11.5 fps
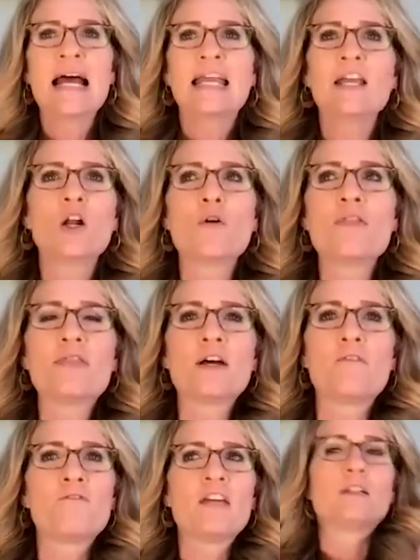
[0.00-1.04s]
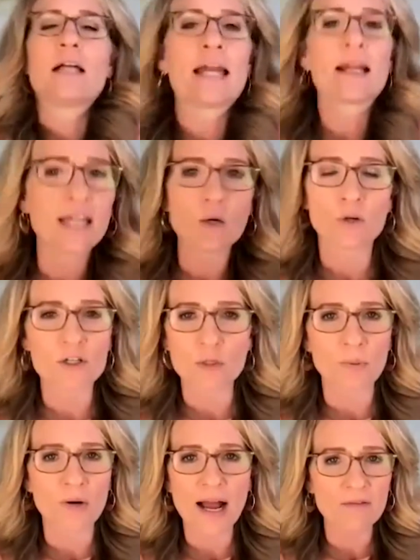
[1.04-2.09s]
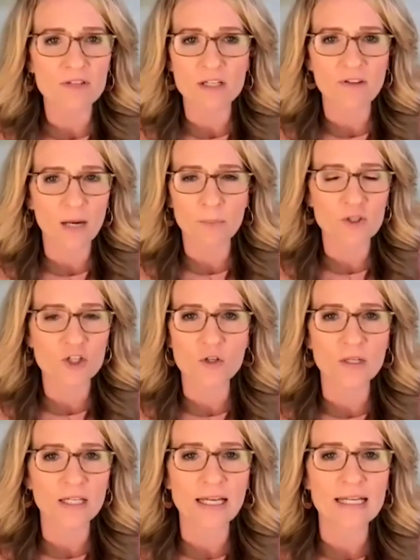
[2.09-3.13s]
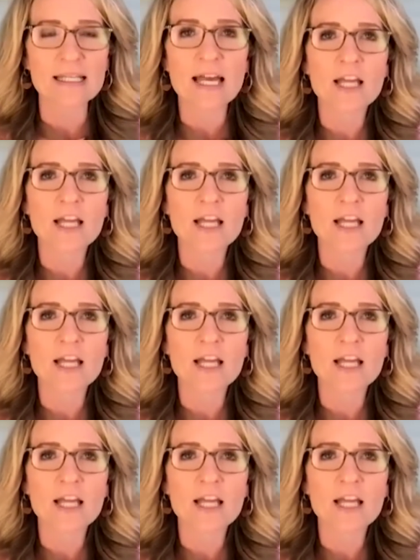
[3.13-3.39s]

that they'll feel like they were deprived of opportunities.